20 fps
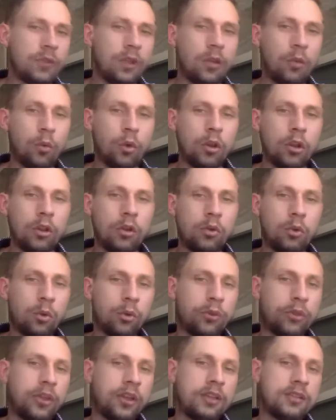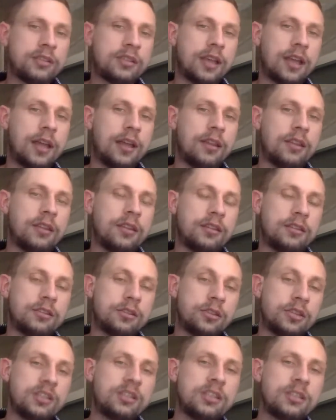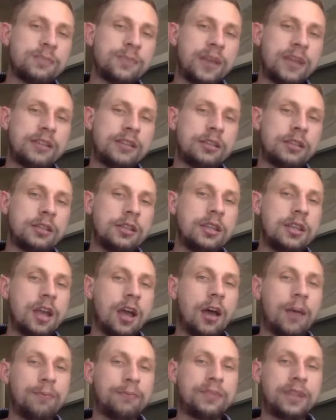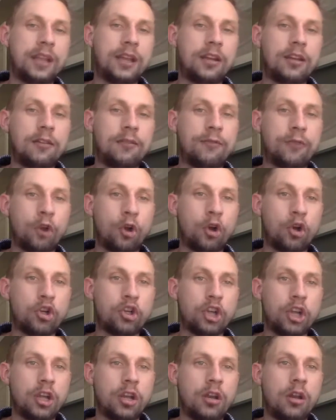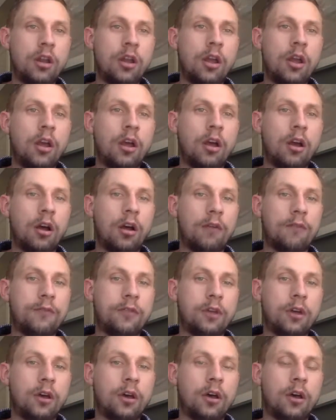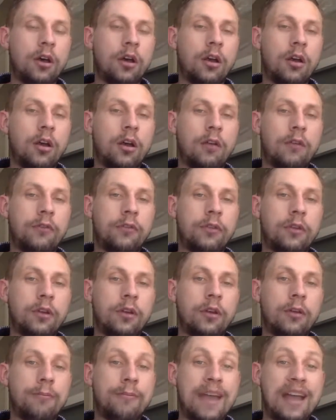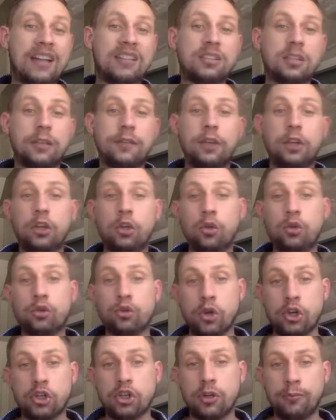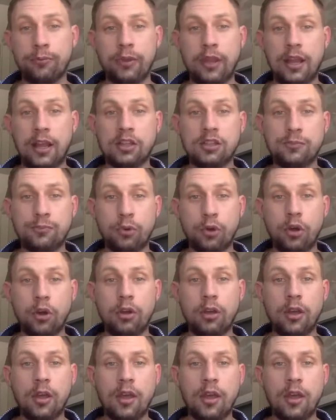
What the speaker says: One of the cool things that this is basically the updated version of the Max Living Nutrition Plans book,